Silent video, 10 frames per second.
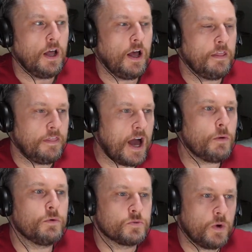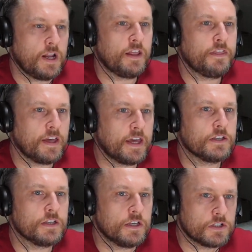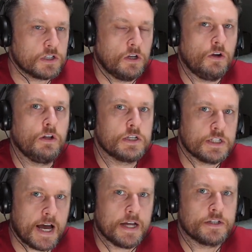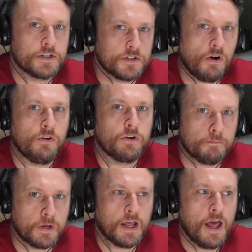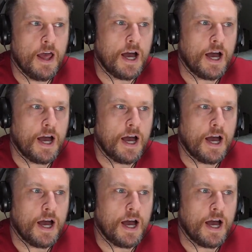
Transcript: And that was when I think it slowly started to dawn on me